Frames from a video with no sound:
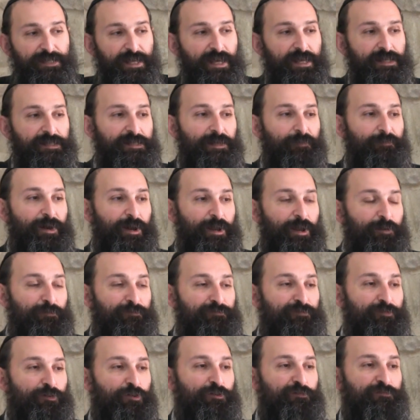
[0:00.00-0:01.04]
says about our
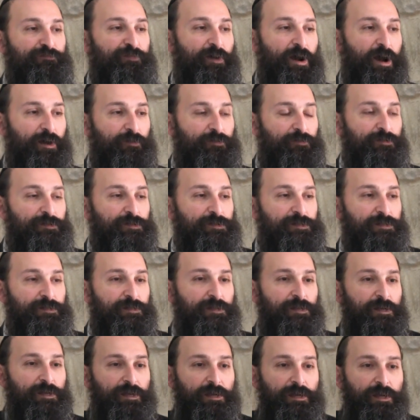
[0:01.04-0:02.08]

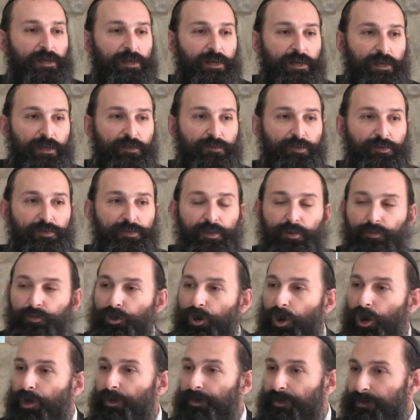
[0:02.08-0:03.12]
forefathers that they were
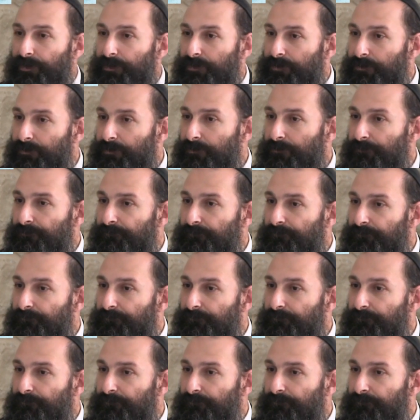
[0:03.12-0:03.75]
honest.